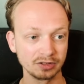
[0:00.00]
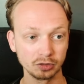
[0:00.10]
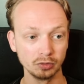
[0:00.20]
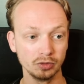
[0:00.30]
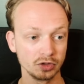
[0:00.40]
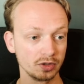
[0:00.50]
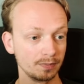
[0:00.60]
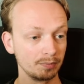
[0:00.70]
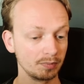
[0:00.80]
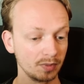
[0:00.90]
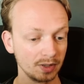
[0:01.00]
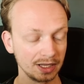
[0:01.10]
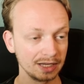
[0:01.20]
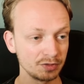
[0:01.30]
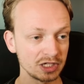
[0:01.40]
to
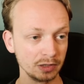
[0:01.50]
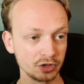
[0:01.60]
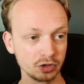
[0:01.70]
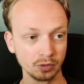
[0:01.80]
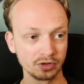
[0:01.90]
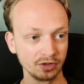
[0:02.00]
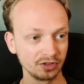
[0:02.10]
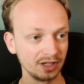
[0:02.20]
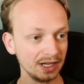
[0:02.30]
give us a little shortcut.